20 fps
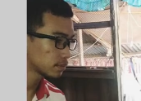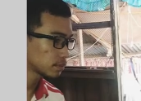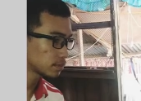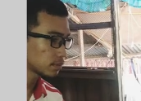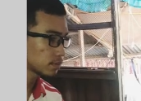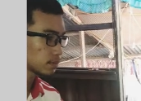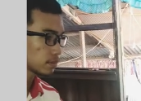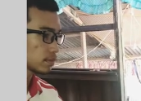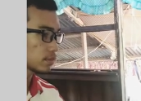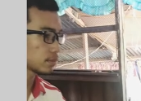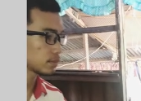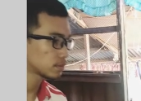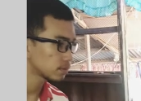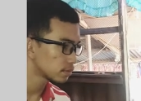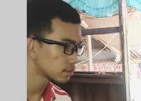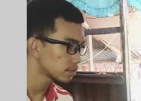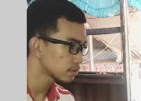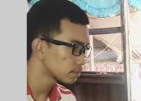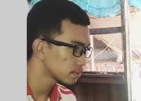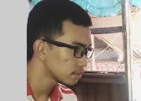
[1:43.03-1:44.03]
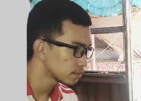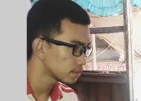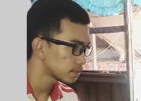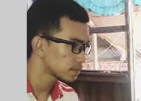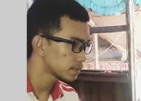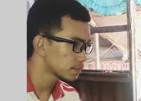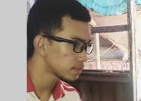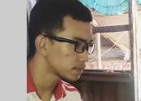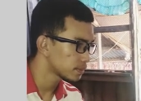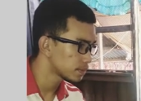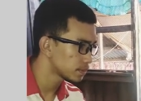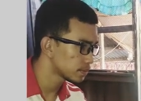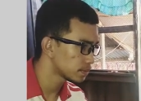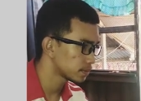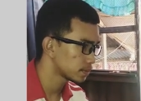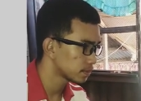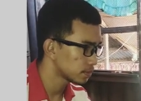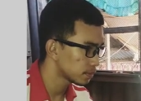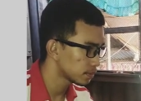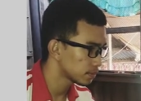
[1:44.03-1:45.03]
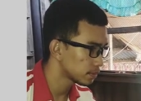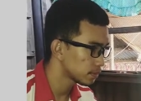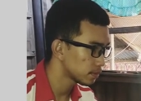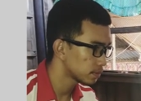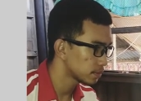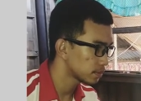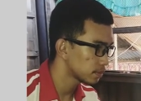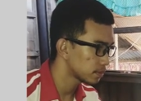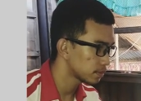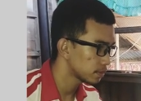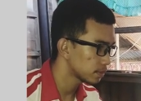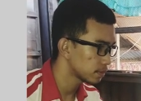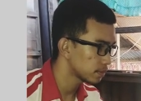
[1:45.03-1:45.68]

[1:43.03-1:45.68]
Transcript: No one is speaking in this clip.